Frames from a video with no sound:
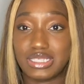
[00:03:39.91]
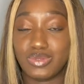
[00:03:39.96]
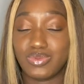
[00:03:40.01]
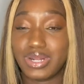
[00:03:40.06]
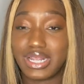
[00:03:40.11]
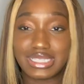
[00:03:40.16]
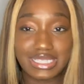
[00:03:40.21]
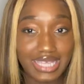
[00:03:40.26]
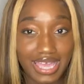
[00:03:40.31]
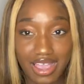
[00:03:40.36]
When
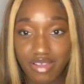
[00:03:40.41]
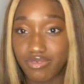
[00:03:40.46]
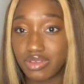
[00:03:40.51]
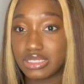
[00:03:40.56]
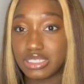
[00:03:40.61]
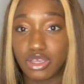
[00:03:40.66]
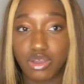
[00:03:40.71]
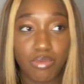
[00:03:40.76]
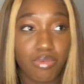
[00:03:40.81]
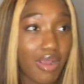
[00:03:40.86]
I say every
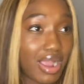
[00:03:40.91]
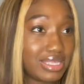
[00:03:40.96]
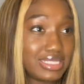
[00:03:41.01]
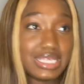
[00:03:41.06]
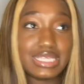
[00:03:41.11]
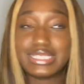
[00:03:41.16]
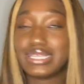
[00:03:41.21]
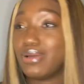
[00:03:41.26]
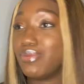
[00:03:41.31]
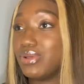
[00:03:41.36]
single
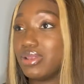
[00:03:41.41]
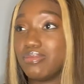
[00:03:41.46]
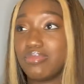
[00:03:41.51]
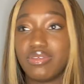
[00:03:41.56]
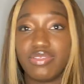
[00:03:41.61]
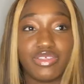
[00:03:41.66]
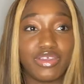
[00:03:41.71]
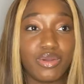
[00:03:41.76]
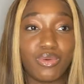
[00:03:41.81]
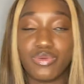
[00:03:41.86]
process, I want to be
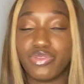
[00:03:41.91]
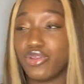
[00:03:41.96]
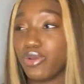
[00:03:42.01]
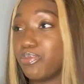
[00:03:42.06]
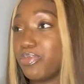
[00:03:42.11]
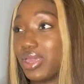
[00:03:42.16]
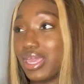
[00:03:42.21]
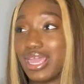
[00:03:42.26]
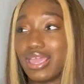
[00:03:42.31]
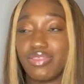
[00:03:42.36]
there when they're
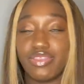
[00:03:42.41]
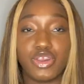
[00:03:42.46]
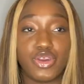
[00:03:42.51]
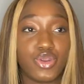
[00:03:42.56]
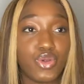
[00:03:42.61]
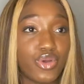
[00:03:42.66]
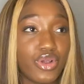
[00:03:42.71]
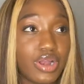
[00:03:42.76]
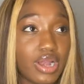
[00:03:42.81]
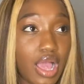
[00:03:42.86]
picking the
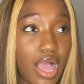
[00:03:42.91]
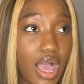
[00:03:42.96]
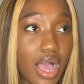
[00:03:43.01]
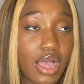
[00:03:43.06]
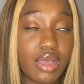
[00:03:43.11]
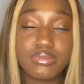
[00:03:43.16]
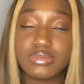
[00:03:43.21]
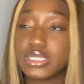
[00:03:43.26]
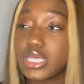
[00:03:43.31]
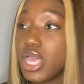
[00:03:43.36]

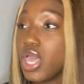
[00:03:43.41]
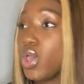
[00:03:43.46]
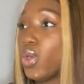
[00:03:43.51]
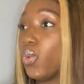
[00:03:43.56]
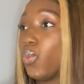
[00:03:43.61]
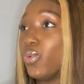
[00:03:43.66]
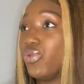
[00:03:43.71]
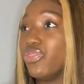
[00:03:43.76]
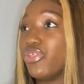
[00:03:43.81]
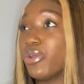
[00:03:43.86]
doorknobs,
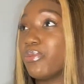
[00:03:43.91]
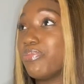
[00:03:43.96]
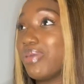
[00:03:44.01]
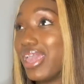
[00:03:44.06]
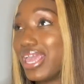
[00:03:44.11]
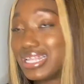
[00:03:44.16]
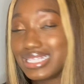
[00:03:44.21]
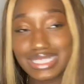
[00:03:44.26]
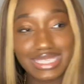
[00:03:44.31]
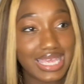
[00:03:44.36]
when they're
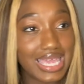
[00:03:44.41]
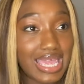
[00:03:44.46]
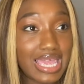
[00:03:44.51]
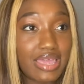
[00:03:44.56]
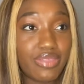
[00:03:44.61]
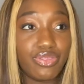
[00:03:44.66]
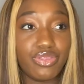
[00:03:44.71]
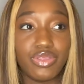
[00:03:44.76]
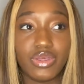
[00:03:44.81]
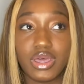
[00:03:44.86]

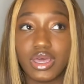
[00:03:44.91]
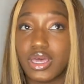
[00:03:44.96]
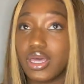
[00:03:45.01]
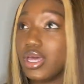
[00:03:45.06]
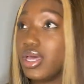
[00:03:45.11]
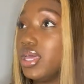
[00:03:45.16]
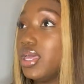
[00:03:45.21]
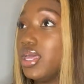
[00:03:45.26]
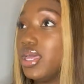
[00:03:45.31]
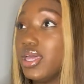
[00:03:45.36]
painting
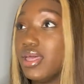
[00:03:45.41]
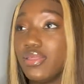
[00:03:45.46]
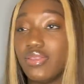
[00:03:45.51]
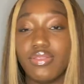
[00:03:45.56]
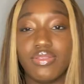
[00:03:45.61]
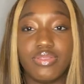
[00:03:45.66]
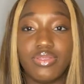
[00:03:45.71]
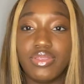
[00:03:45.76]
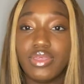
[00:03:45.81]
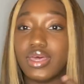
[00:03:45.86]

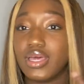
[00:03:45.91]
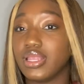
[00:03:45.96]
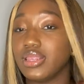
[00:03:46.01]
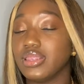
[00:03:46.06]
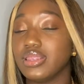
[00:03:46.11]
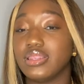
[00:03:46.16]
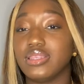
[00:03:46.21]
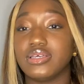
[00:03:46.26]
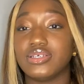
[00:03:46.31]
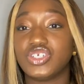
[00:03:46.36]
the